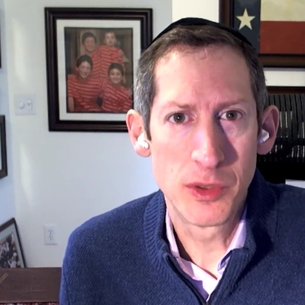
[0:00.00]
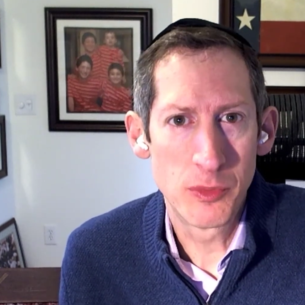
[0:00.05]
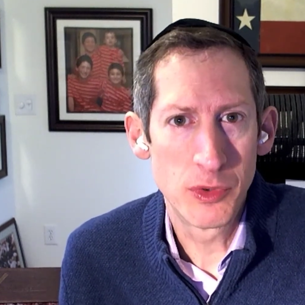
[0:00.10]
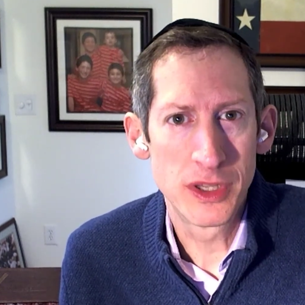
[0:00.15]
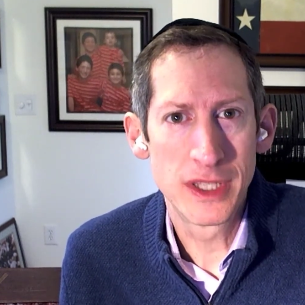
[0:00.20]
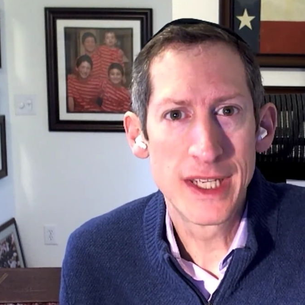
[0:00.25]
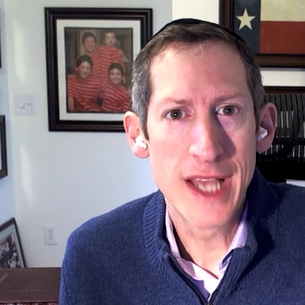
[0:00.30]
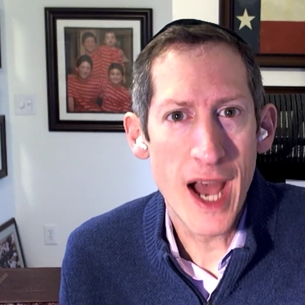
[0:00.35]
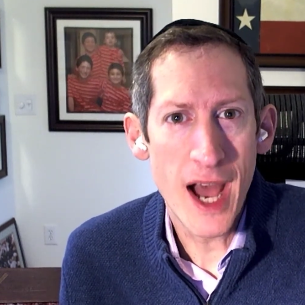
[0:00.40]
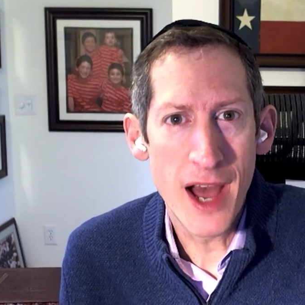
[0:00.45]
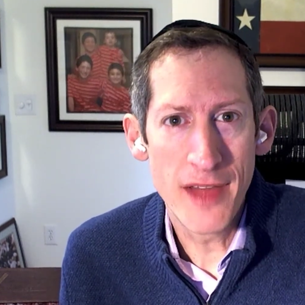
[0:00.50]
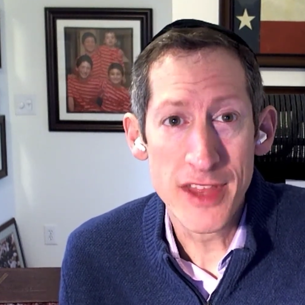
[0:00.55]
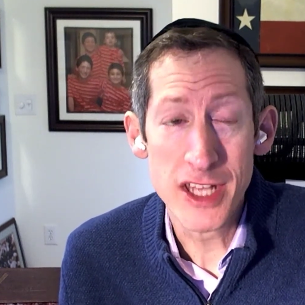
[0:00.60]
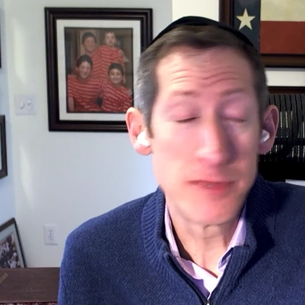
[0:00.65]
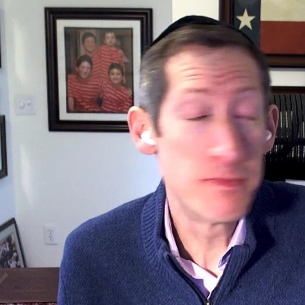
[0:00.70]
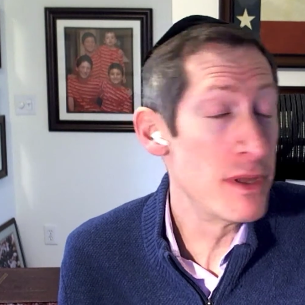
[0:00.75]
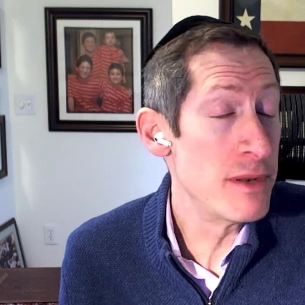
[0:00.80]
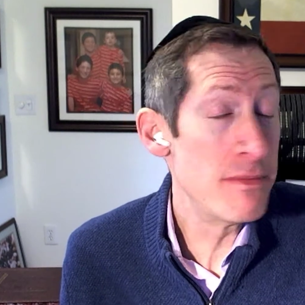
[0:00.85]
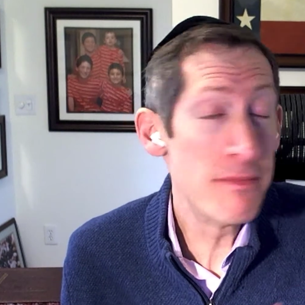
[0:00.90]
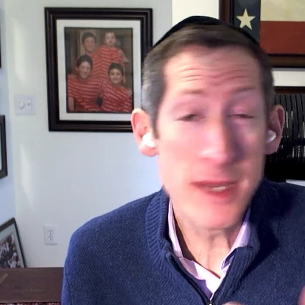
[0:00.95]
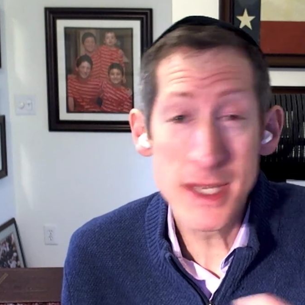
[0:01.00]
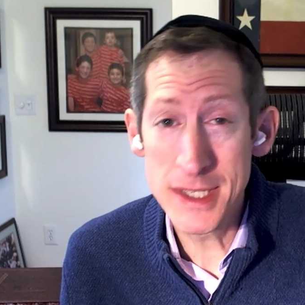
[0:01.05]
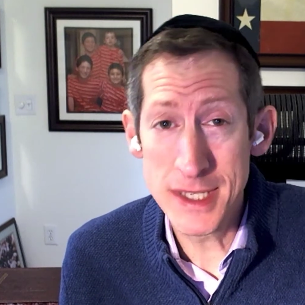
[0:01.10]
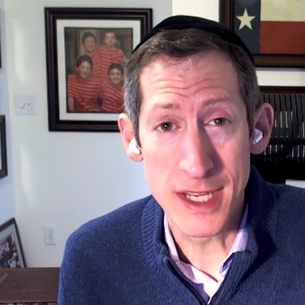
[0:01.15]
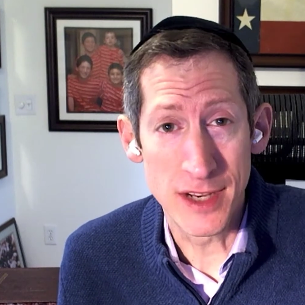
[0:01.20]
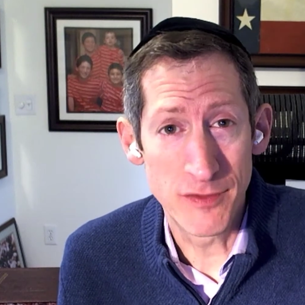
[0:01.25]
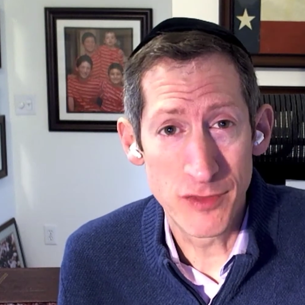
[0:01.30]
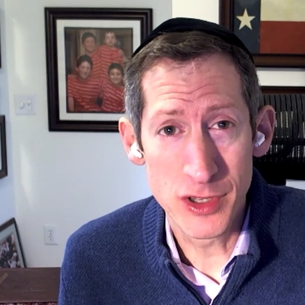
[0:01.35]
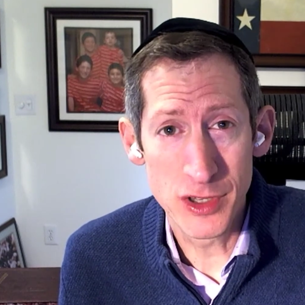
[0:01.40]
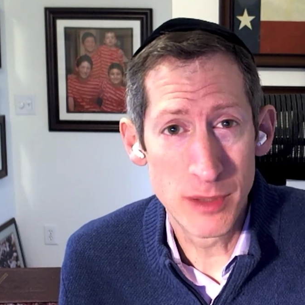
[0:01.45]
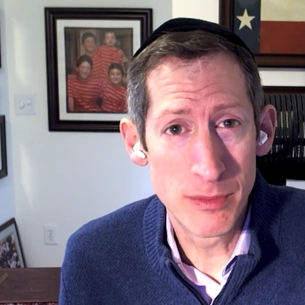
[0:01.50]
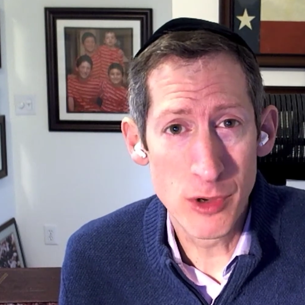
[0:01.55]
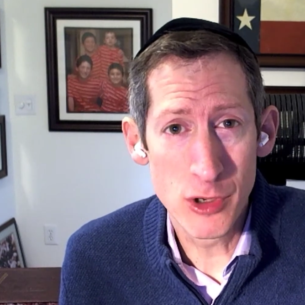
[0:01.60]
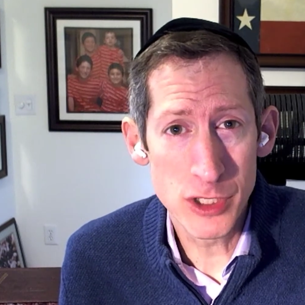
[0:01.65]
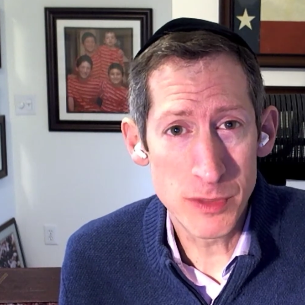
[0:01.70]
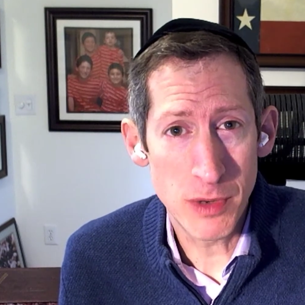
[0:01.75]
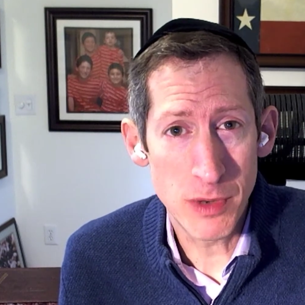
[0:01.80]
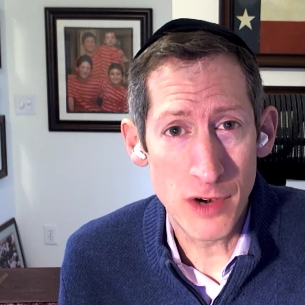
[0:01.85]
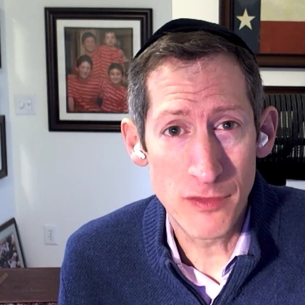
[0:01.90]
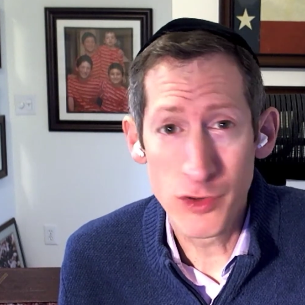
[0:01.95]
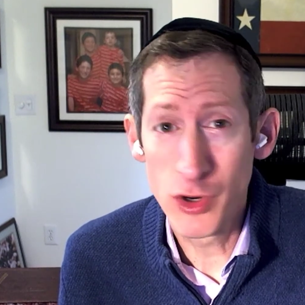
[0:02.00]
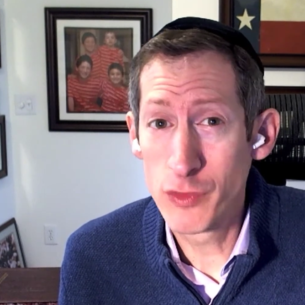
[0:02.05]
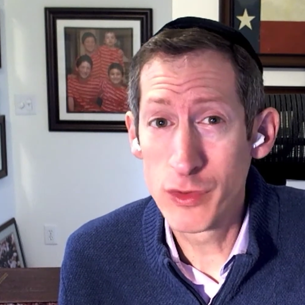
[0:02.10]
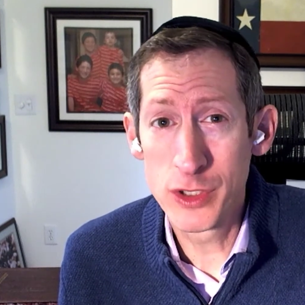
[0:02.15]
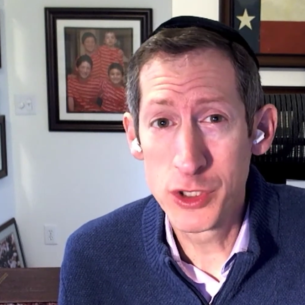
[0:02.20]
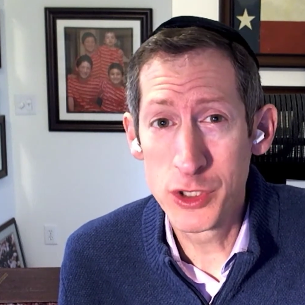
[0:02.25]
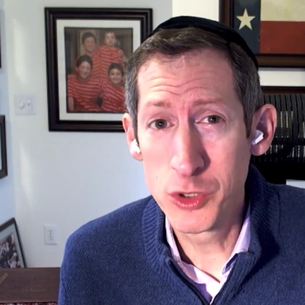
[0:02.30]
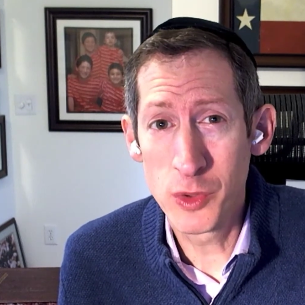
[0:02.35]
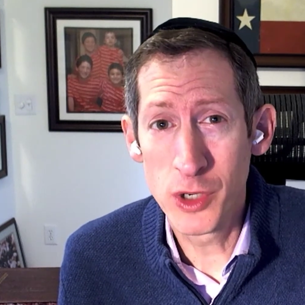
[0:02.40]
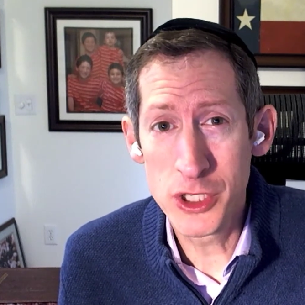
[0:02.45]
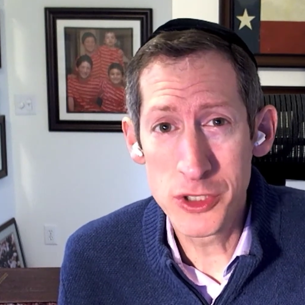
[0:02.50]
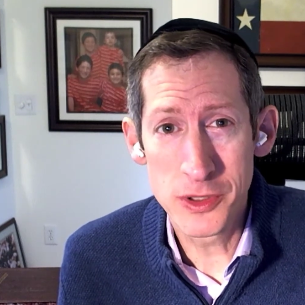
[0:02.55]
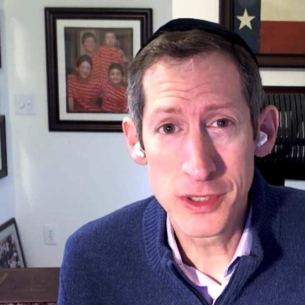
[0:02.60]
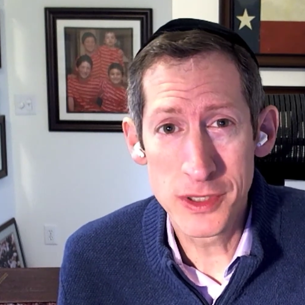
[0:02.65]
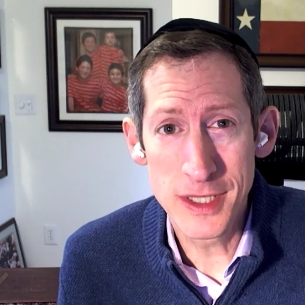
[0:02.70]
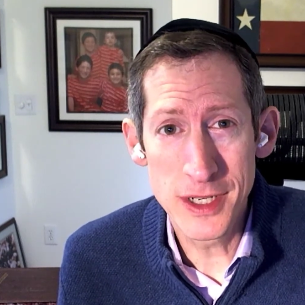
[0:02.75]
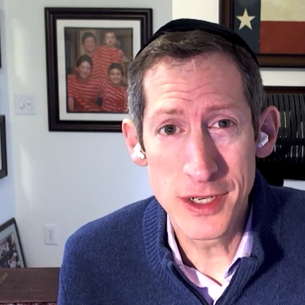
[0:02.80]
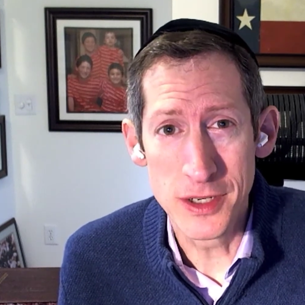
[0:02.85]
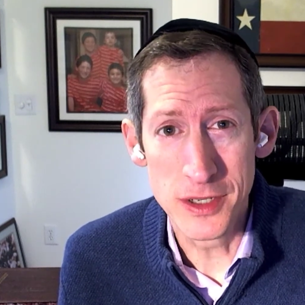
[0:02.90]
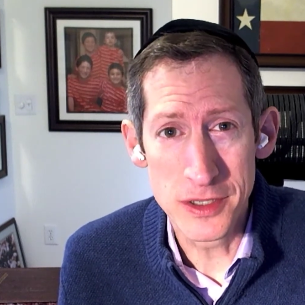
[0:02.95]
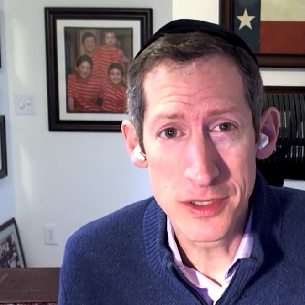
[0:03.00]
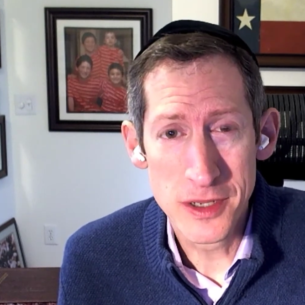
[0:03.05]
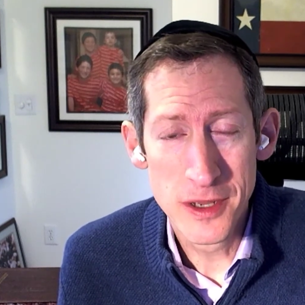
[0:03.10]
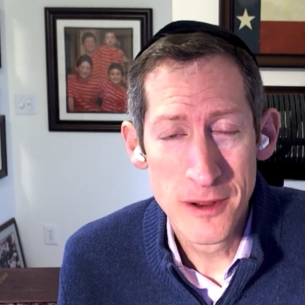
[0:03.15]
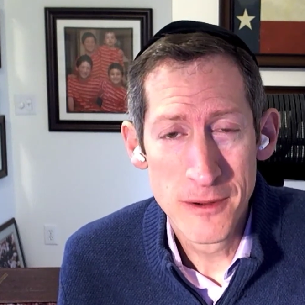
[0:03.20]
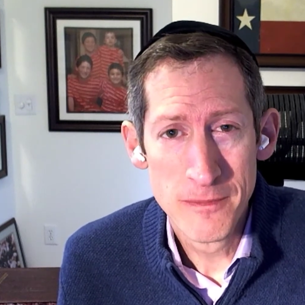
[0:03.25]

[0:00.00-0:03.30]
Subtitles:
with God that's been missing for the most part for over 200 years.